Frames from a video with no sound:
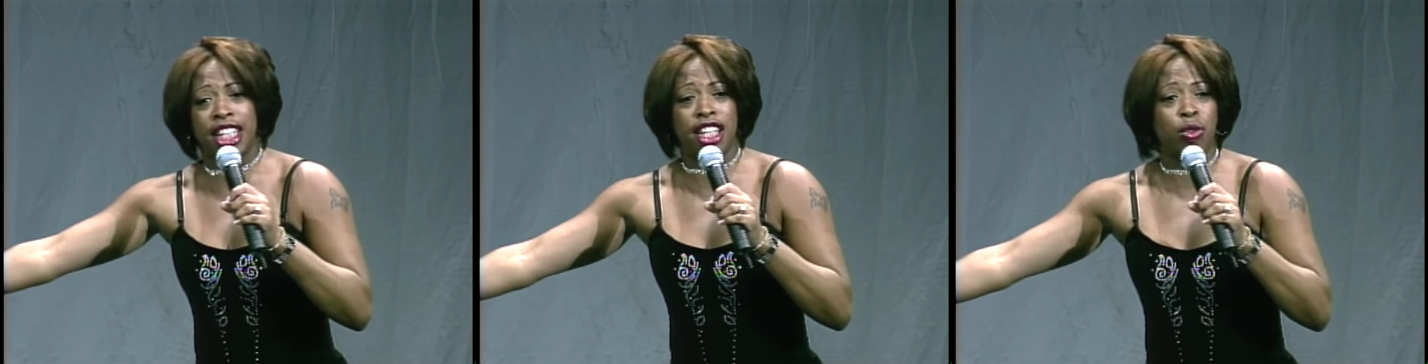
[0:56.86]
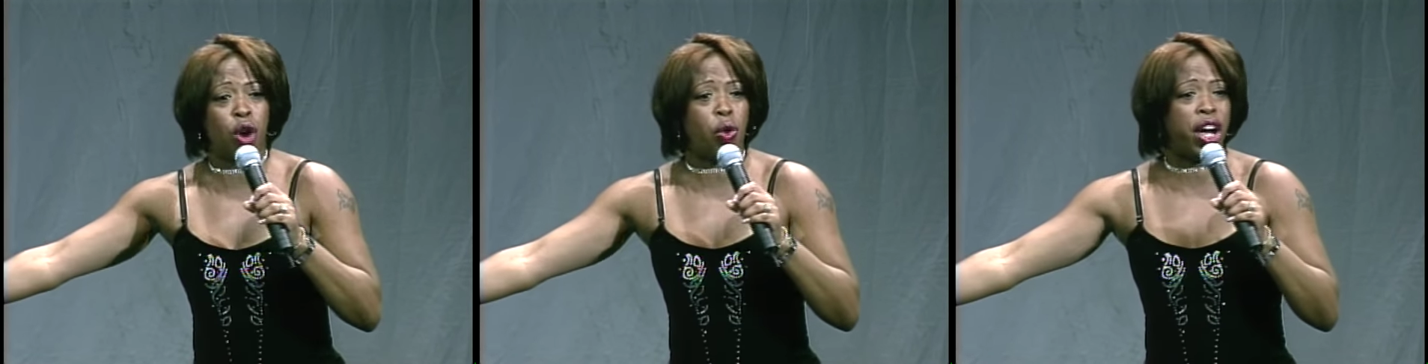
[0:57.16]

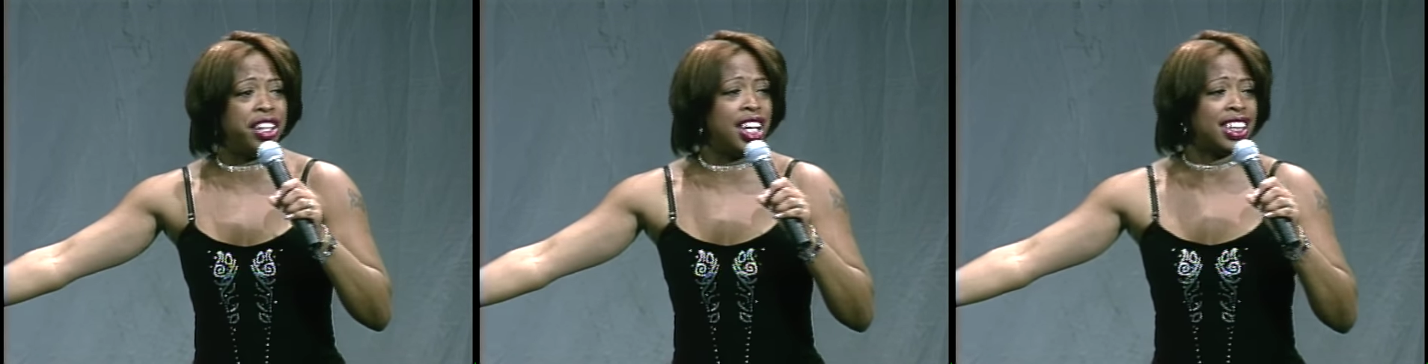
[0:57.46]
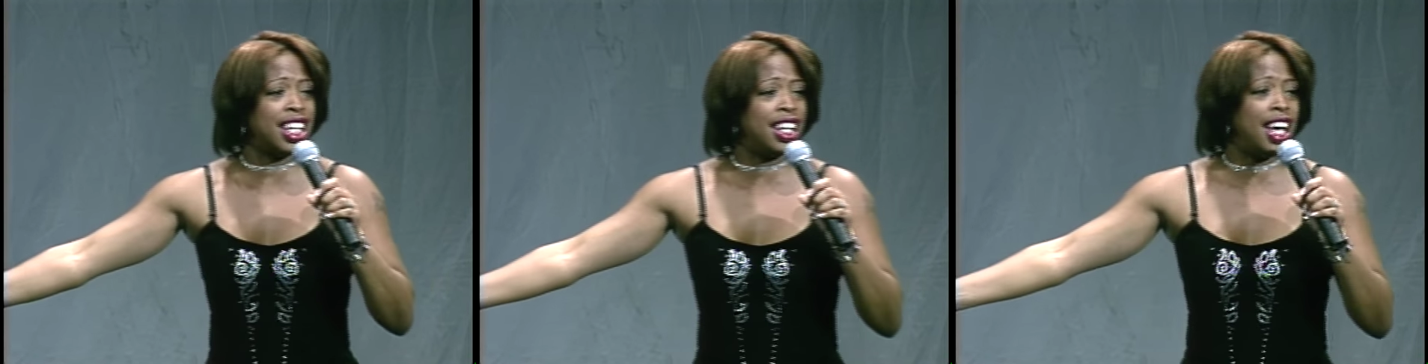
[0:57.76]
team won't wear
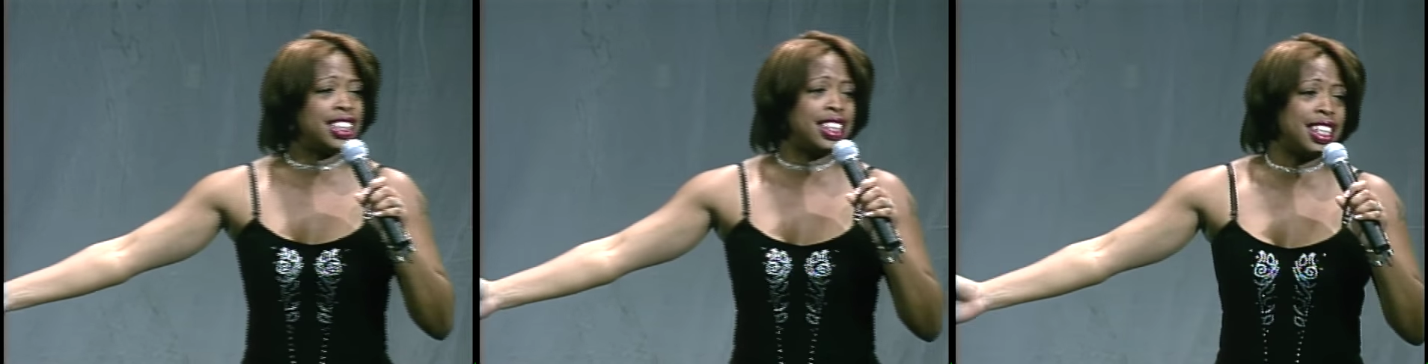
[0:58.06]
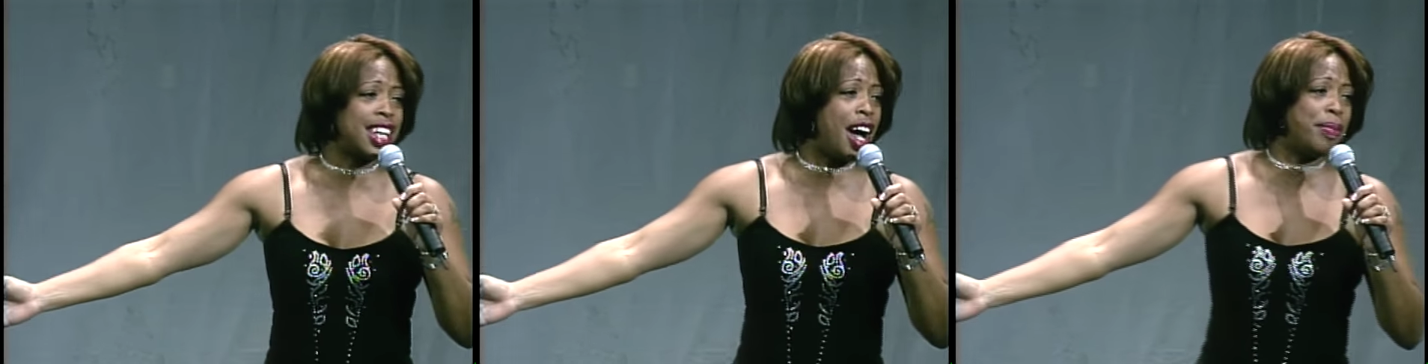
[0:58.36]
nothing less
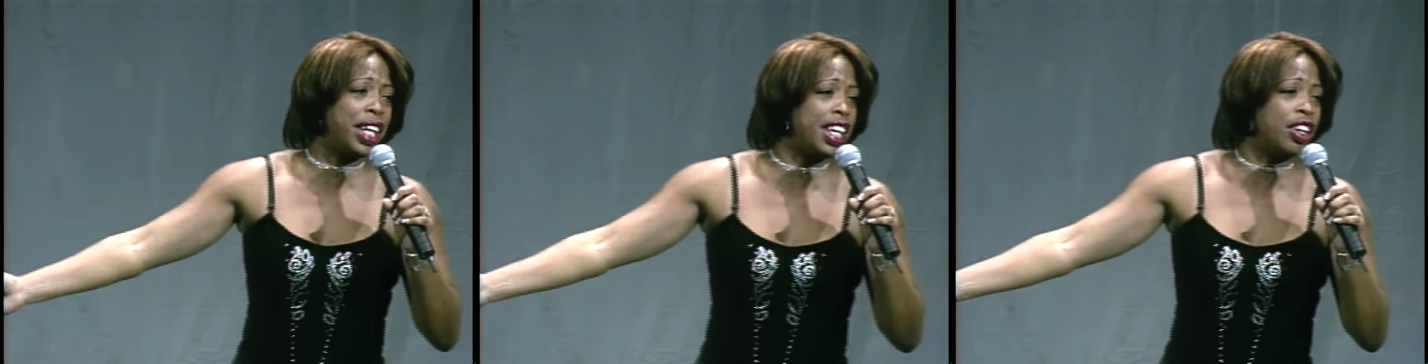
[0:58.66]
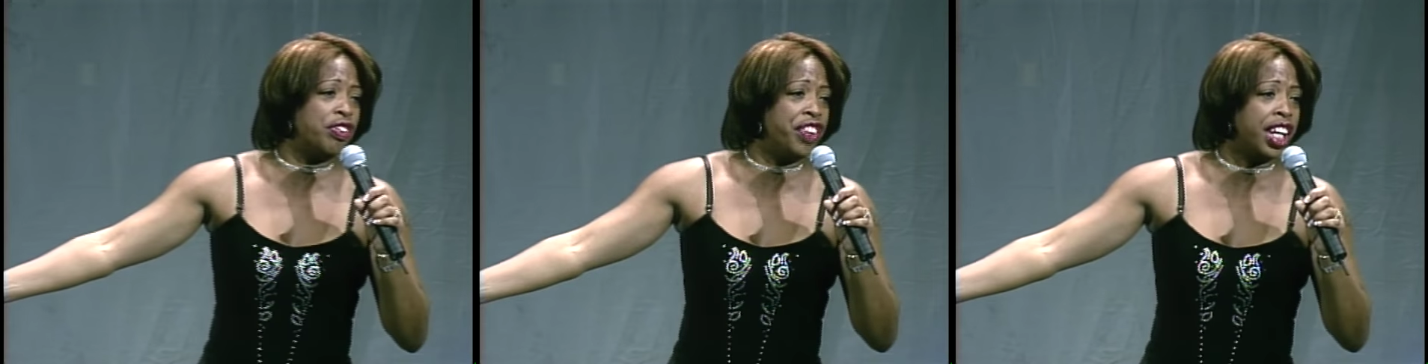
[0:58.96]
than Tommy
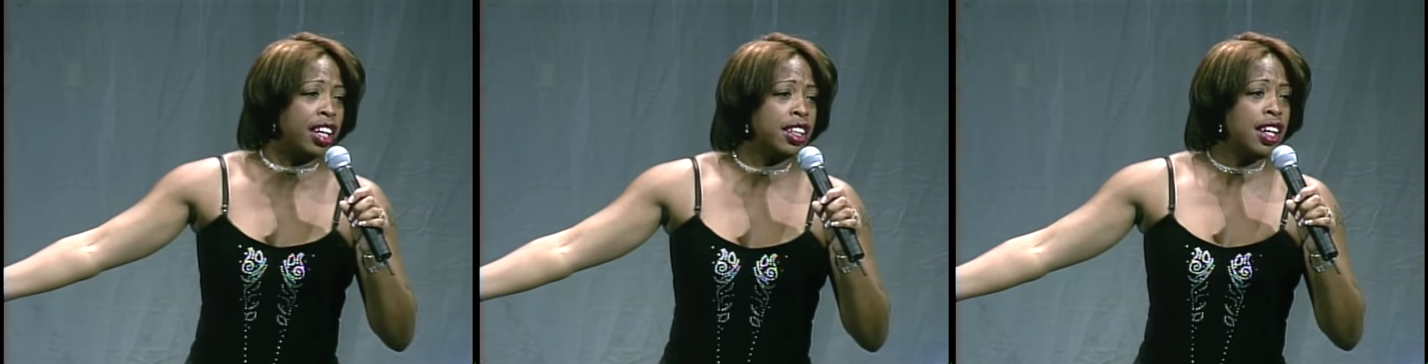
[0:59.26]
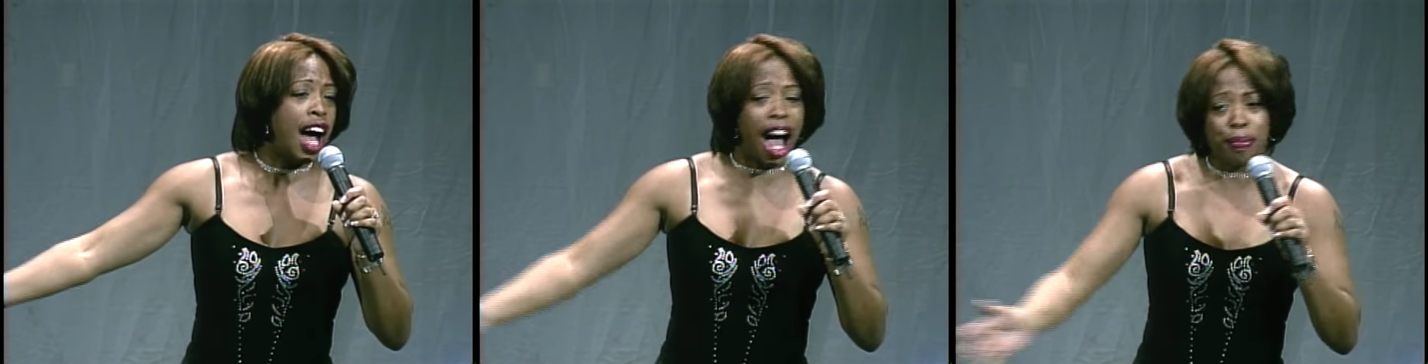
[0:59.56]
Hilfiger.
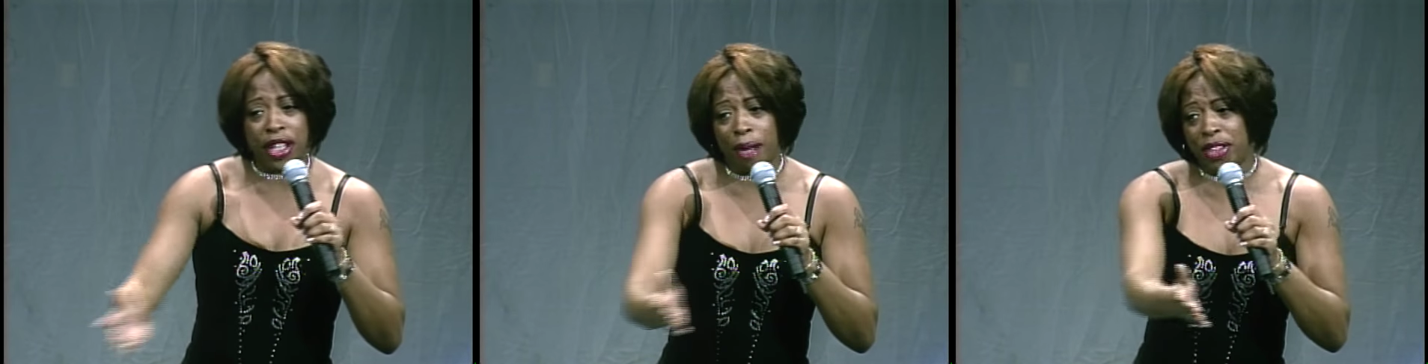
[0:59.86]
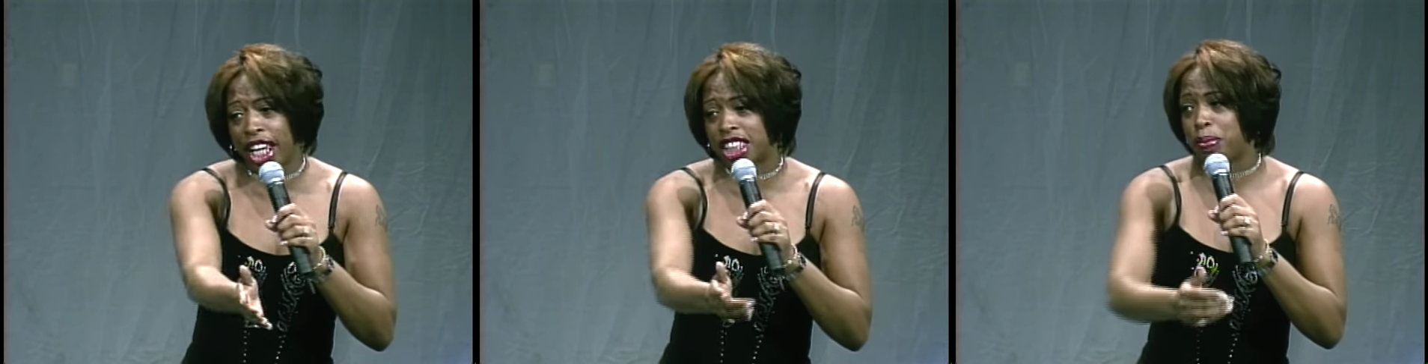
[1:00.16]
I'd be
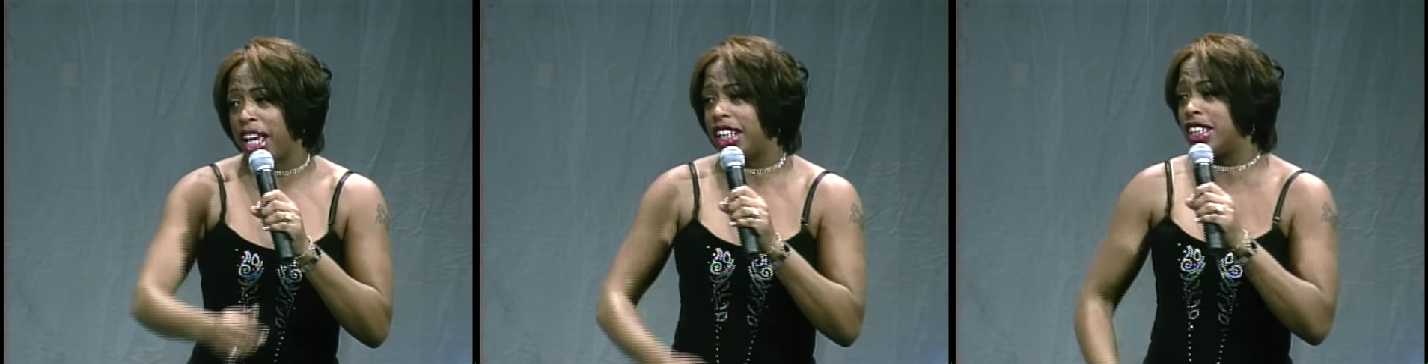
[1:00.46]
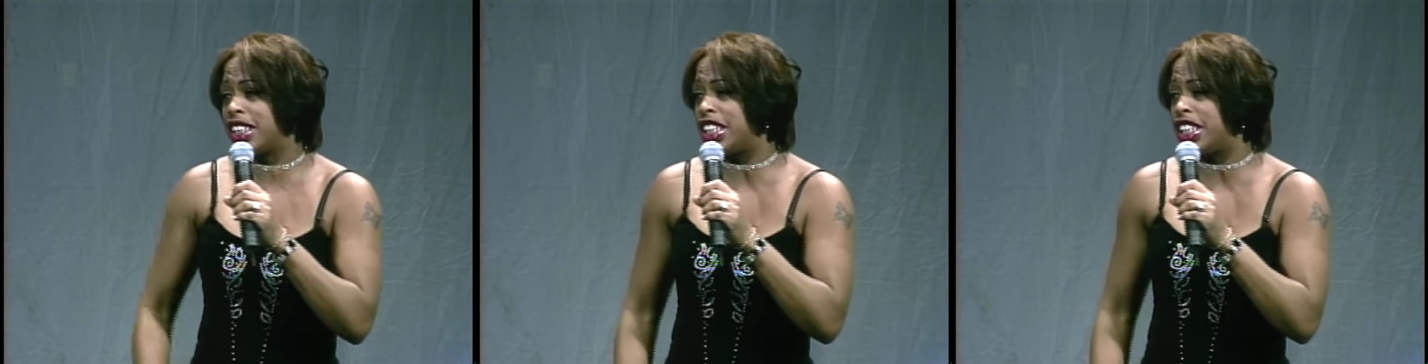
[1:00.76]
up there explaining the